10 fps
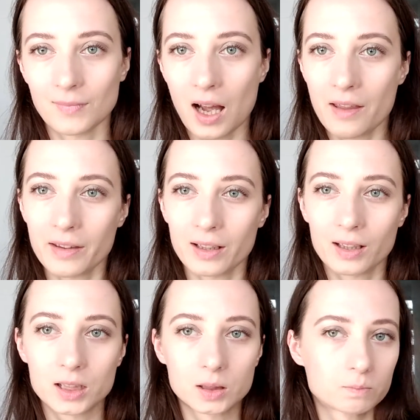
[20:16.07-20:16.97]
I think
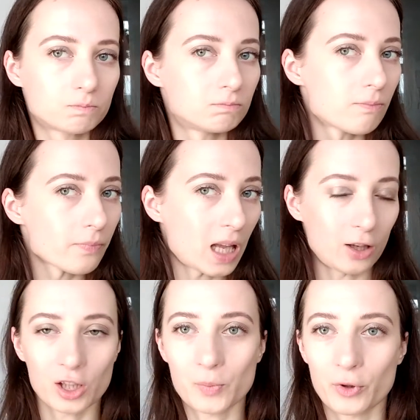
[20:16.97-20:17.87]
that
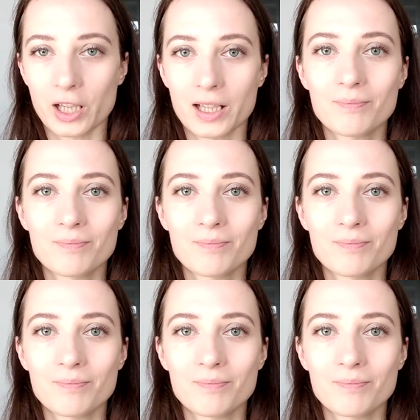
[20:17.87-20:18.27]
looks pretty.